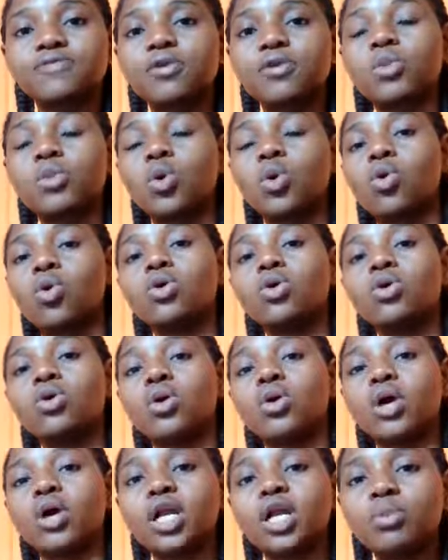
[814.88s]
platform,
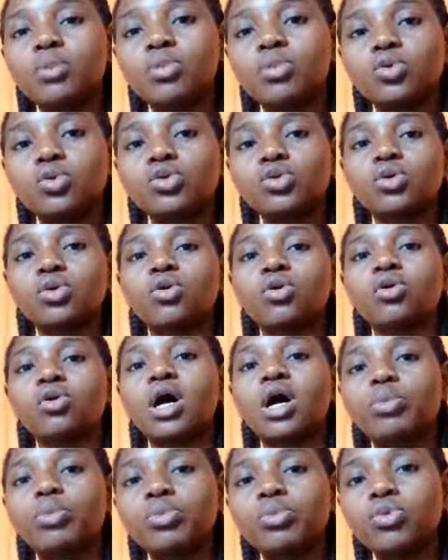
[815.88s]
or Okada
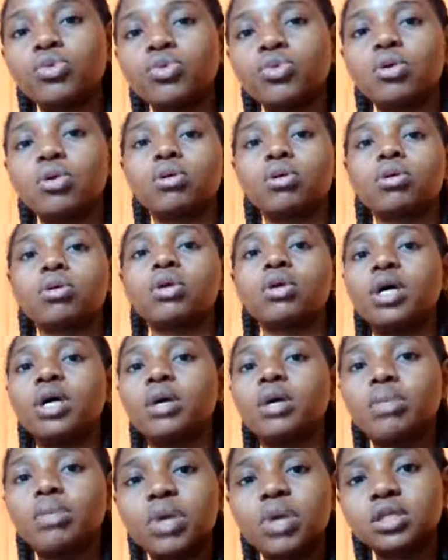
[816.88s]
Books, or Apple,
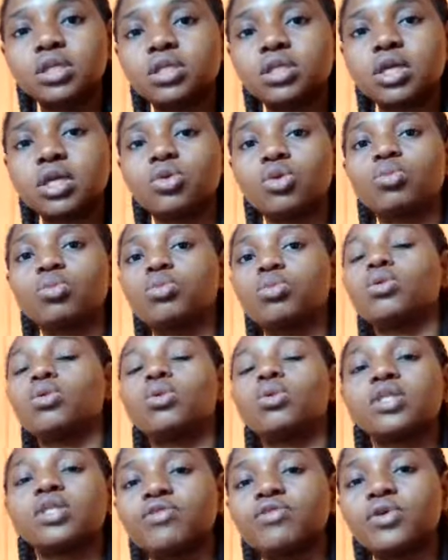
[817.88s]
or Barnes
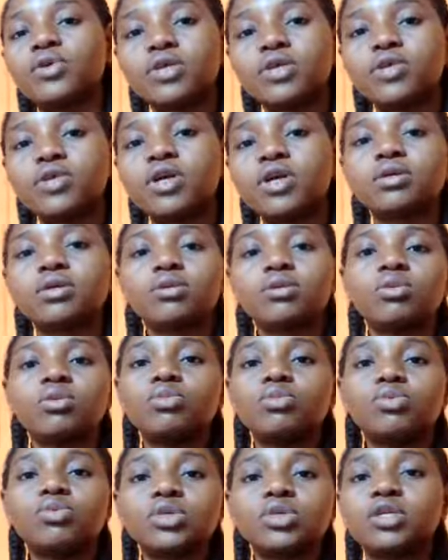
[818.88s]
and Noble, or
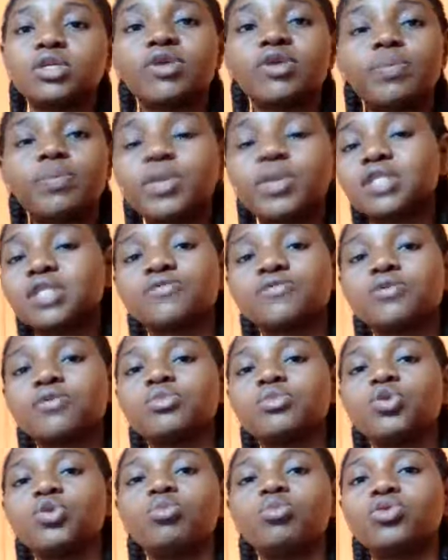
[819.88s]
whatever
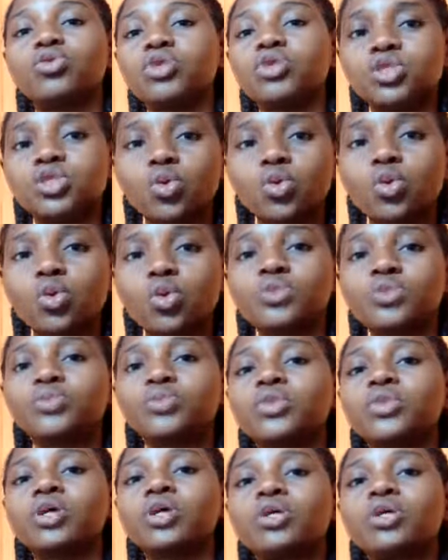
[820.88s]
platform your book is
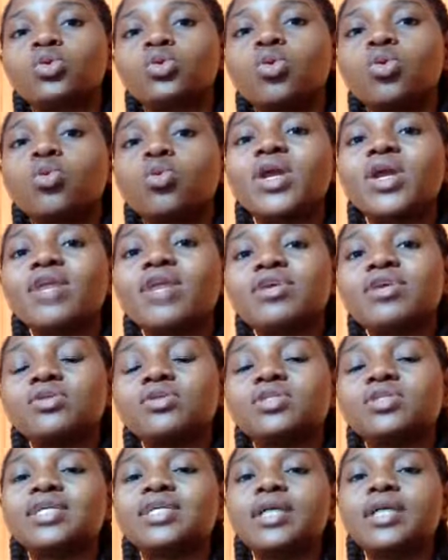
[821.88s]
on. So
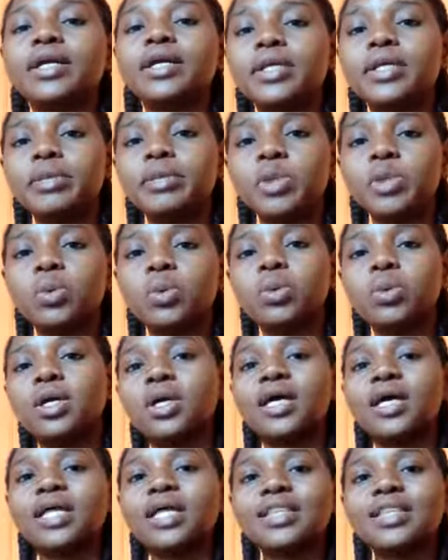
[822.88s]
whenever you send an
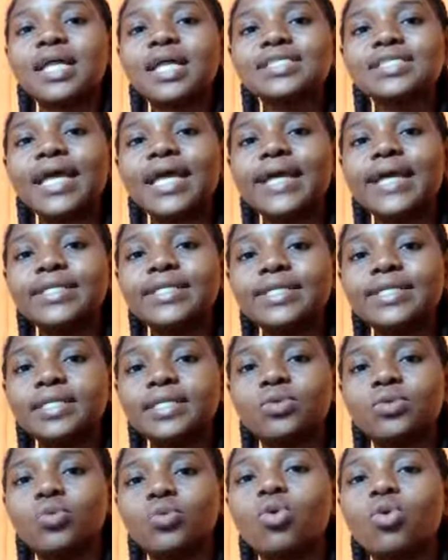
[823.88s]
email, that
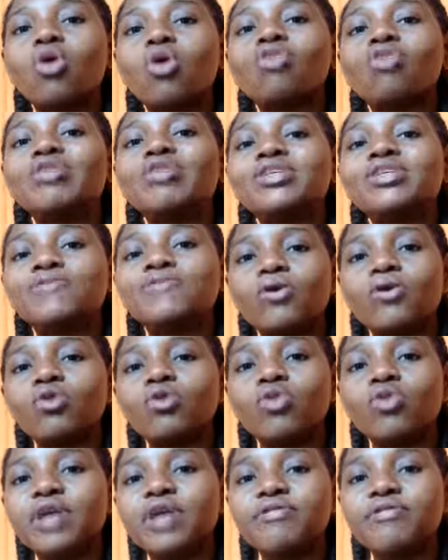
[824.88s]
ending will
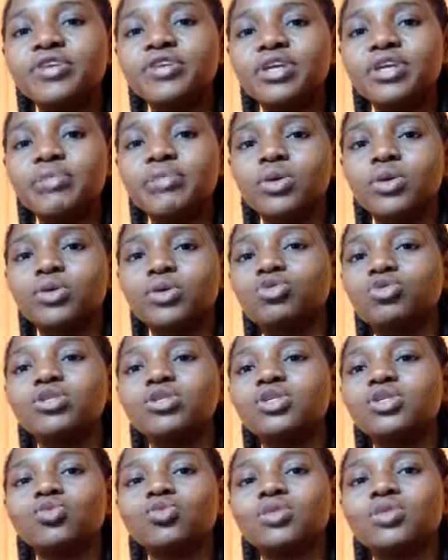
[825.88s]
always follow every email.
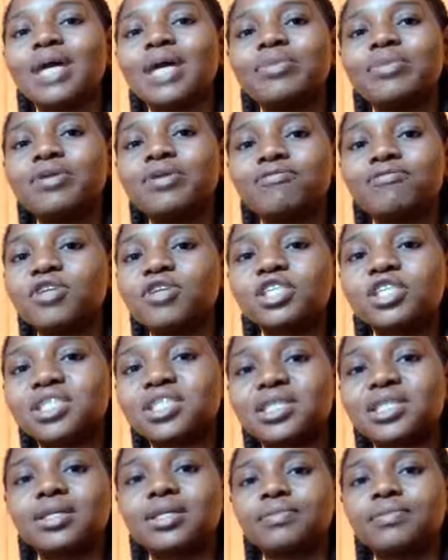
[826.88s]
You don't need to type a
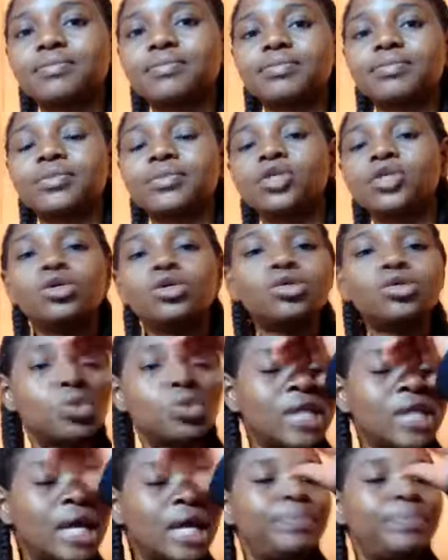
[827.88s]
fresh thing. You
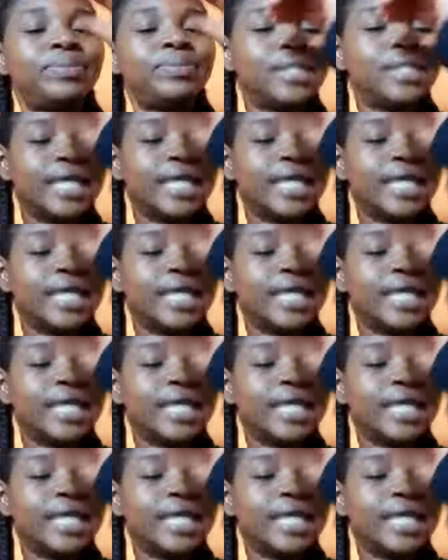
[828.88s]
don't need to type